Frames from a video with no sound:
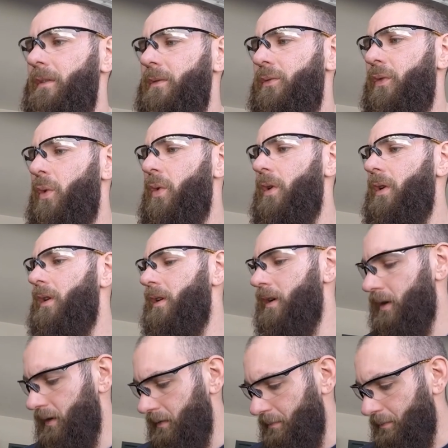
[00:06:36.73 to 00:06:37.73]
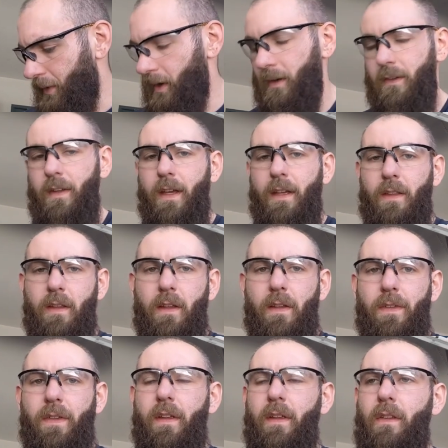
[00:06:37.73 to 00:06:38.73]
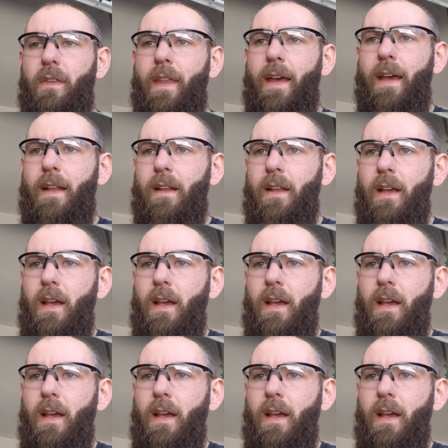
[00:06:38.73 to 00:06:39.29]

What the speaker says: for parts like this is that,